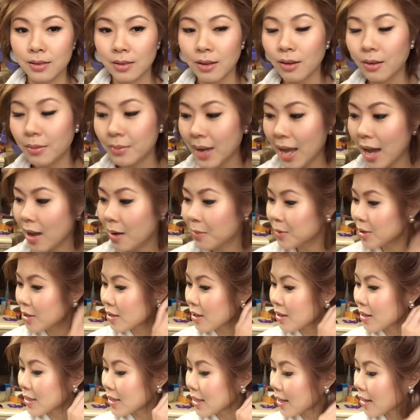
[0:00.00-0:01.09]
So now I'm
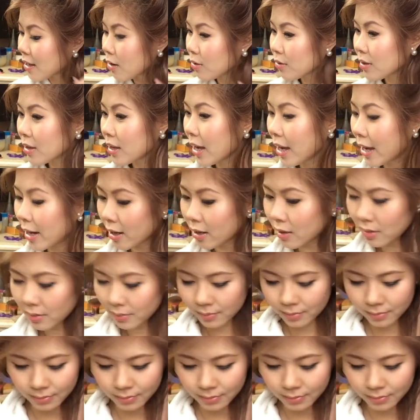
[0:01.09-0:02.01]
just going to take out the hair